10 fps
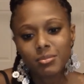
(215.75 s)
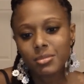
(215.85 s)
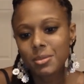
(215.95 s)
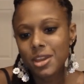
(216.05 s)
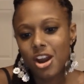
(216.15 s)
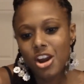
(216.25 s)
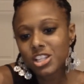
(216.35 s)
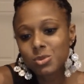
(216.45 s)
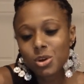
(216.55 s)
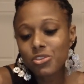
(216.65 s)
Maybe our
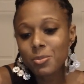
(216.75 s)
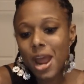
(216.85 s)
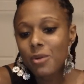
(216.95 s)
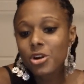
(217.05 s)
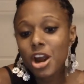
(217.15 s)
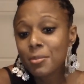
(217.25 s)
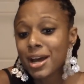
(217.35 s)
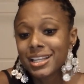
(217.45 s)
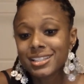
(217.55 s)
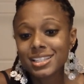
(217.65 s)
hearts will overpower our
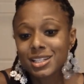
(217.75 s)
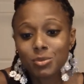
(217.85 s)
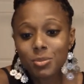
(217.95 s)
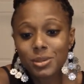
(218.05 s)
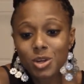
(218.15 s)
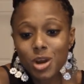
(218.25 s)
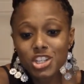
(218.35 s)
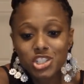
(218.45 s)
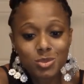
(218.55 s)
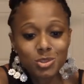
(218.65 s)
minds, and it won't be a
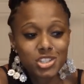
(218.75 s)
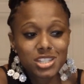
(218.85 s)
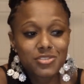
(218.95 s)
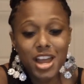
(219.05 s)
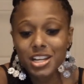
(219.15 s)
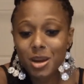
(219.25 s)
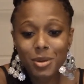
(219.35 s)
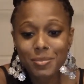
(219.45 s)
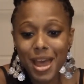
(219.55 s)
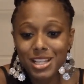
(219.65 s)
question, we'll just find our
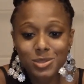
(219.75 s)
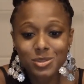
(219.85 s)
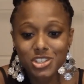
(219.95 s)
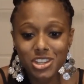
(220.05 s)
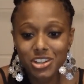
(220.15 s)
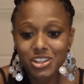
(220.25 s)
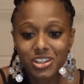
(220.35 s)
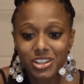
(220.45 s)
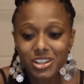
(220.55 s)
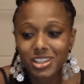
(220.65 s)
way back to each other,
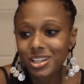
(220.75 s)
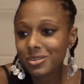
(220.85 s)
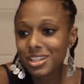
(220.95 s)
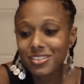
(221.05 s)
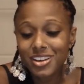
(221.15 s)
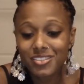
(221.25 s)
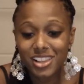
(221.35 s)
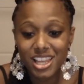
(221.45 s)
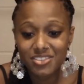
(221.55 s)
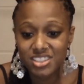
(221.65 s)
like we never ever
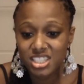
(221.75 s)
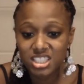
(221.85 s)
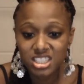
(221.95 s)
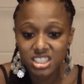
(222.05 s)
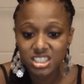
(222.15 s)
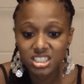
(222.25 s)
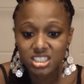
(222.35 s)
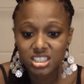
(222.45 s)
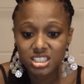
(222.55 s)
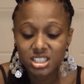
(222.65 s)
left.
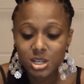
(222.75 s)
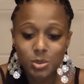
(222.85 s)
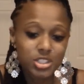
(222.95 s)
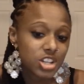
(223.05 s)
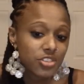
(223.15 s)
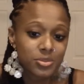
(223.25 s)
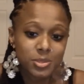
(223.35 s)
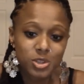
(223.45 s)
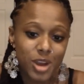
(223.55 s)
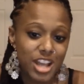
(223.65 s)
Or we'll start from
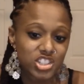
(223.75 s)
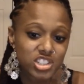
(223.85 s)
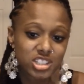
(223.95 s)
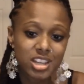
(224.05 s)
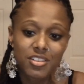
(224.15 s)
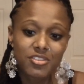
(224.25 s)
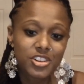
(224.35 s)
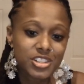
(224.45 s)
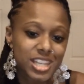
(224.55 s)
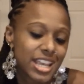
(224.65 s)
scratch, love at
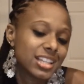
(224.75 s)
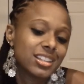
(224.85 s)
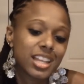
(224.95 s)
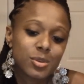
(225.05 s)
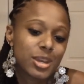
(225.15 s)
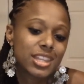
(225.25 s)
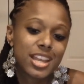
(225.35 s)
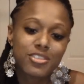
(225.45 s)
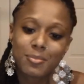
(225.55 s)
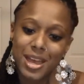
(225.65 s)
first sight, like we had
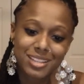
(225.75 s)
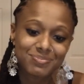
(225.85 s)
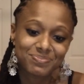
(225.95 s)
never met.